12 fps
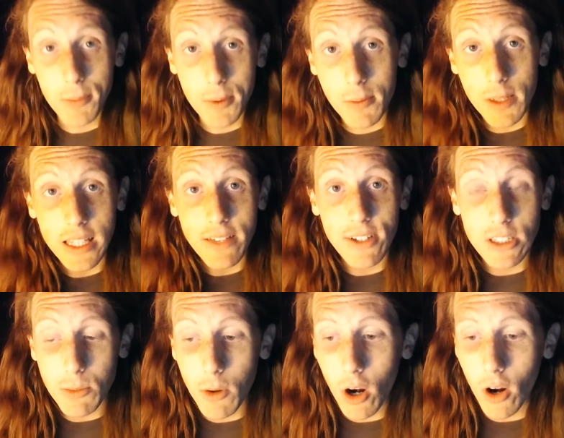I'm going to be leaving
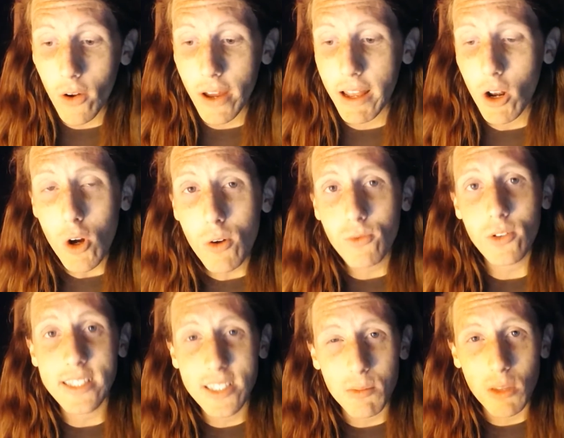tomorrow, and
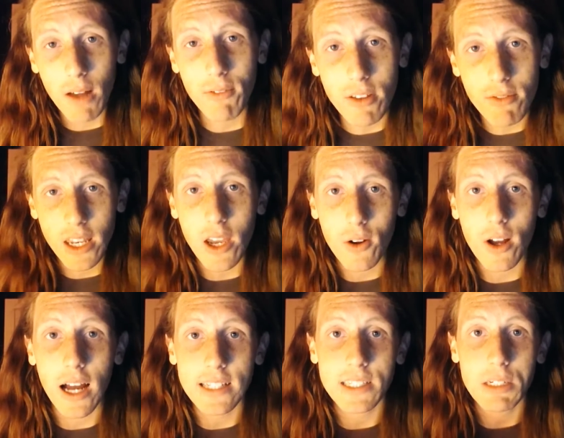hopefully some lovely video
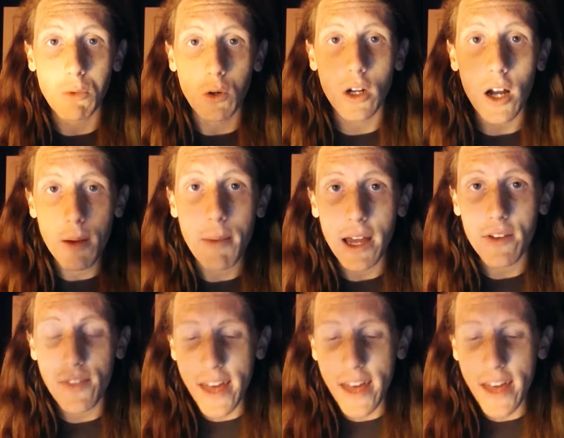content will come out of